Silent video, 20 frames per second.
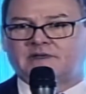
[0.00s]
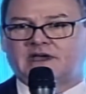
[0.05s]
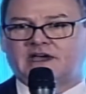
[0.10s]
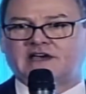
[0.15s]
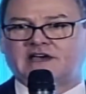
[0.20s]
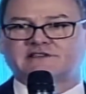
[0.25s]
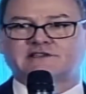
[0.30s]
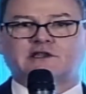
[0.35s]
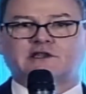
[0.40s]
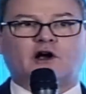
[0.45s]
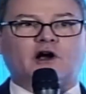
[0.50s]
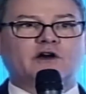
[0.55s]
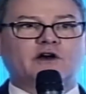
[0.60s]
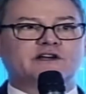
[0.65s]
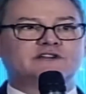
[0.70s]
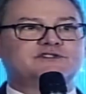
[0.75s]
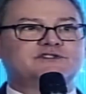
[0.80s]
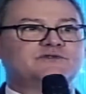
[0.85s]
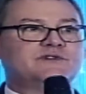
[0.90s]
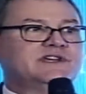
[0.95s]
as long
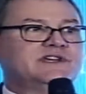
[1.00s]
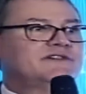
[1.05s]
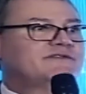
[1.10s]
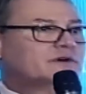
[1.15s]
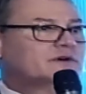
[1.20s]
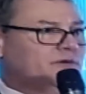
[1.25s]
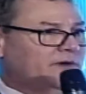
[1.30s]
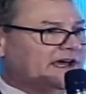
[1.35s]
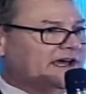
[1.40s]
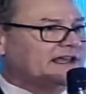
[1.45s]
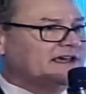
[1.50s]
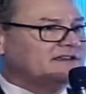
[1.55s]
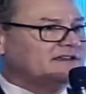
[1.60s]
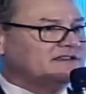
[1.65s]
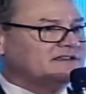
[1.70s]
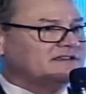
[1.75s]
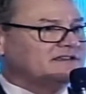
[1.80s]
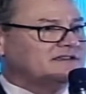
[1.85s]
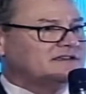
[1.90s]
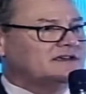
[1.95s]
as you give credit
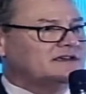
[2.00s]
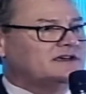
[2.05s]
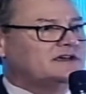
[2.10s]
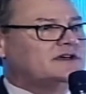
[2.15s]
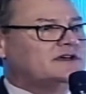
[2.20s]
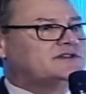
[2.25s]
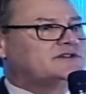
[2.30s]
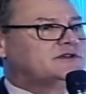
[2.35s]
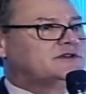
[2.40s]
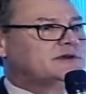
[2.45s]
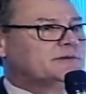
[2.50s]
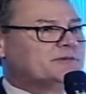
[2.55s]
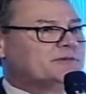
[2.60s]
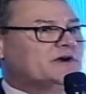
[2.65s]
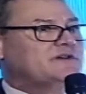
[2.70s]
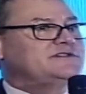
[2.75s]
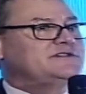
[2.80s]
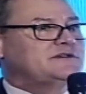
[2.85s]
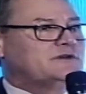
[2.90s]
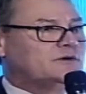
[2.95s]
to the
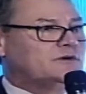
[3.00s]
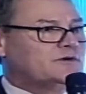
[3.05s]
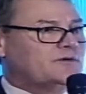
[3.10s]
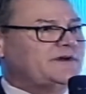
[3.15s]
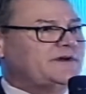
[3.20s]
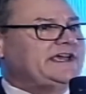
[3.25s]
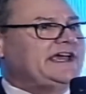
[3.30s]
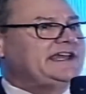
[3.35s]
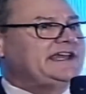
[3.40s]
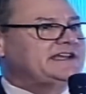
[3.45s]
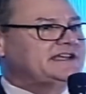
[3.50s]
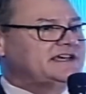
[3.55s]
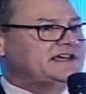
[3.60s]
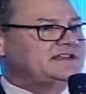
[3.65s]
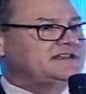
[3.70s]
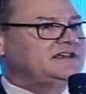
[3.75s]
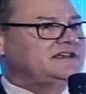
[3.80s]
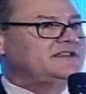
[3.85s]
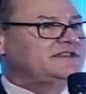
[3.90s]
person who created it